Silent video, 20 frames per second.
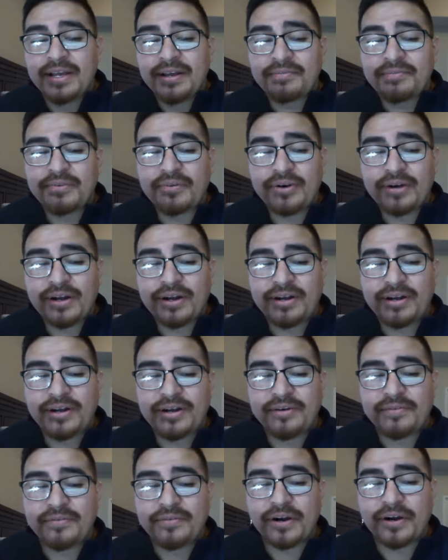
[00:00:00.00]
For
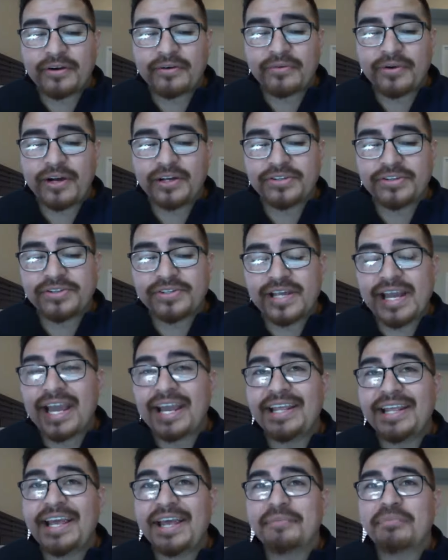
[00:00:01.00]
Aaron Rodgers,
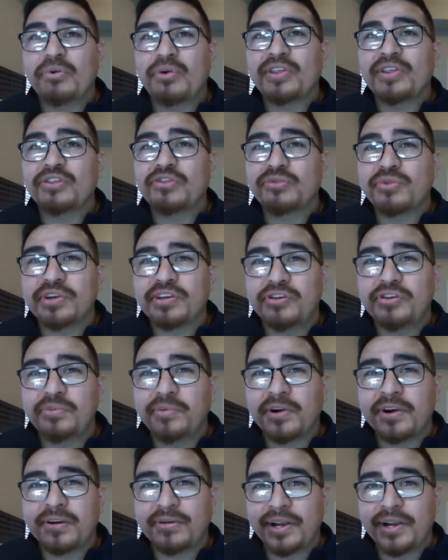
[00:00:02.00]
88.3
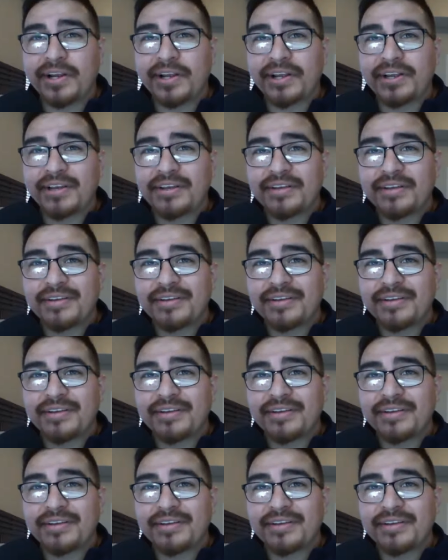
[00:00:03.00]
QBR rating.